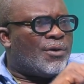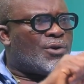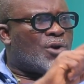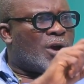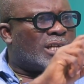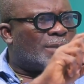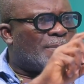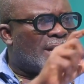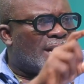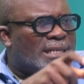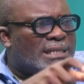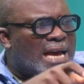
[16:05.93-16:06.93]
your
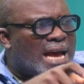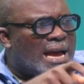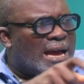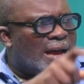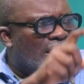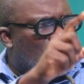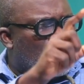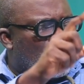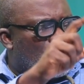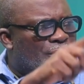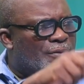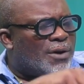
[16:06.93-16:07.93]
expenditure
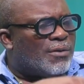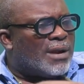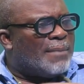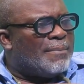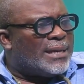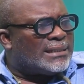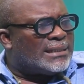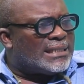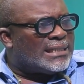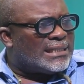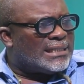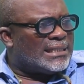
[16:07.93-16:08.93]
on regular
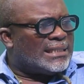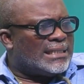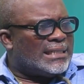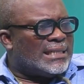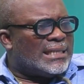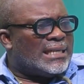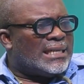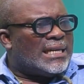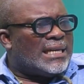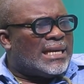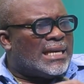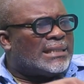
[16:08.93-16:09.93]
basis
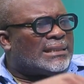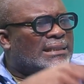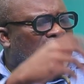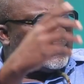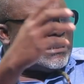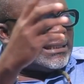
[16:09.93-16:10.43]
is